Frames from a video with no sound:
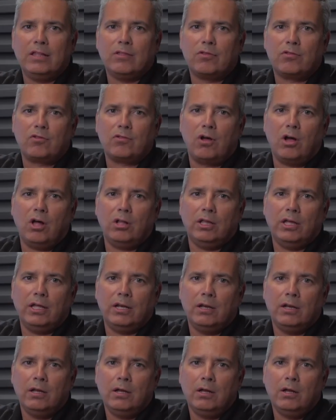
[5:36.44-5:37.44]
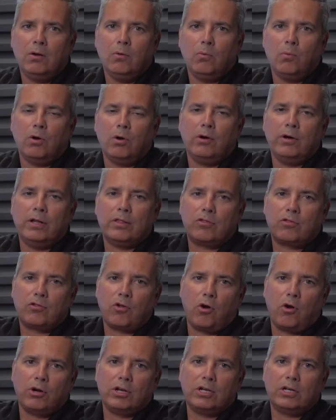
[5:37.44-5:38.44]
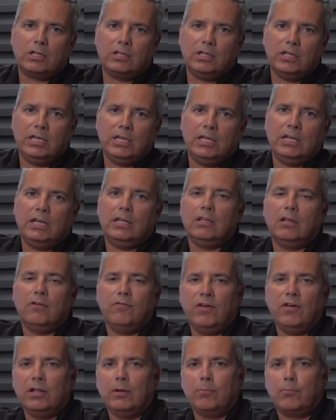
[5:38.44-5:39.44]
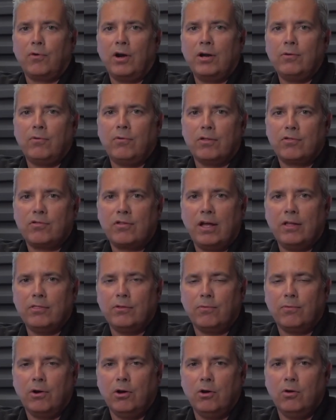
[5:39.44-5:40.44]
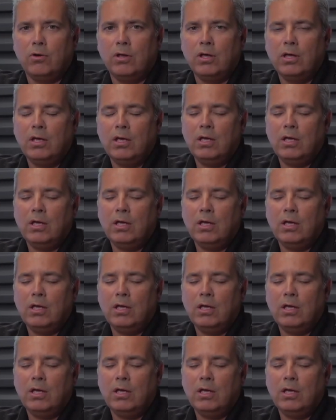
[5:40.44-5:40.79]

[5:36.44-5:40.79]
install it where it started clean and develop white rust down the road